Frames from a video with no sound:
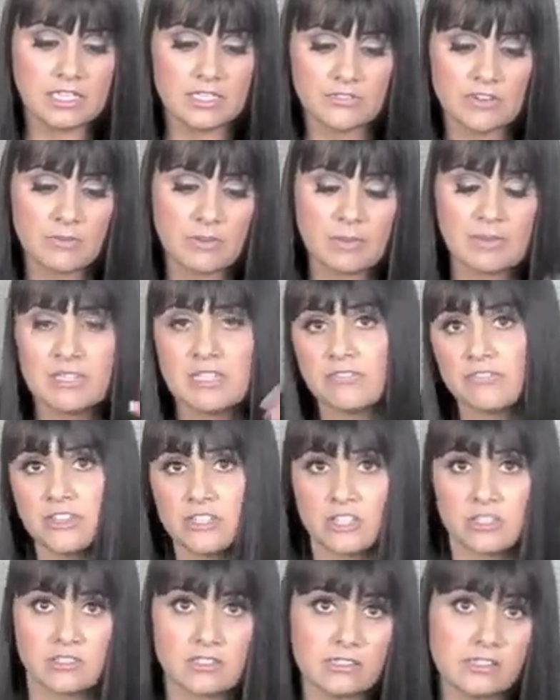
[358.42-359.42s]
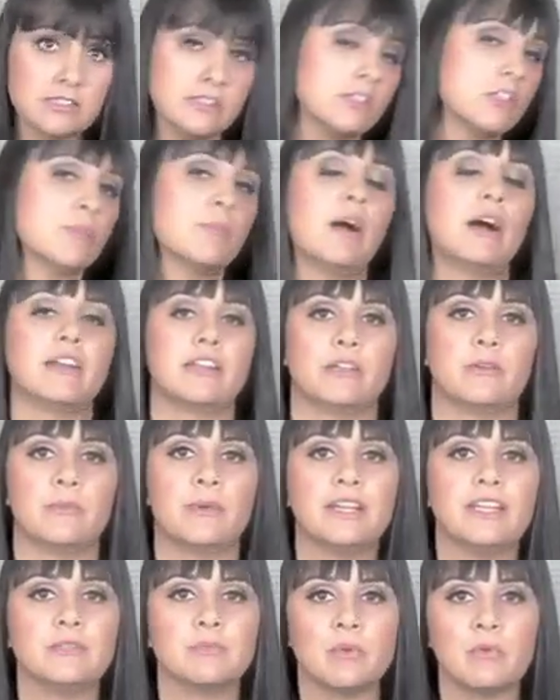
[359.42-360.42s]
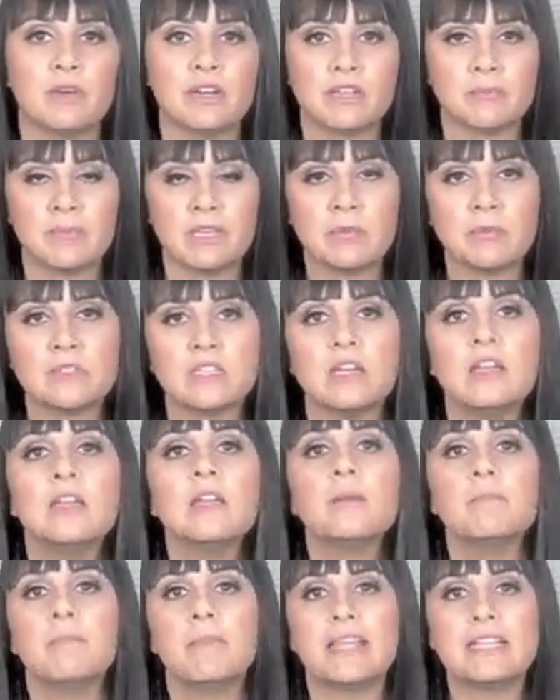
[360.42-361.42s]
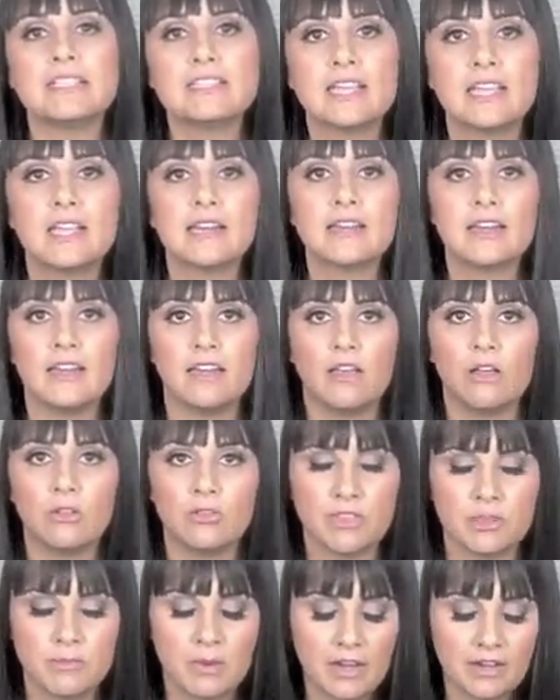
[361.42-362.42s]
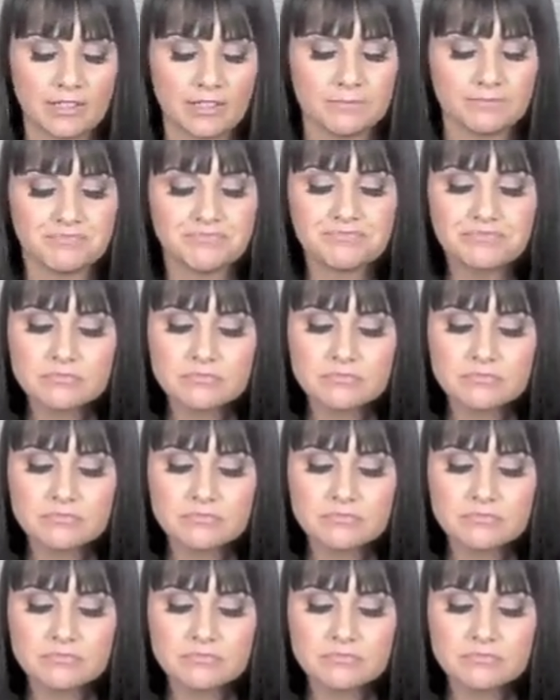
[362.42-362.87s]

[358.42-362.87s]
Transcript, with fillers: different maybe deficiencies in your body, right? We want to be able to maintain a healthy body.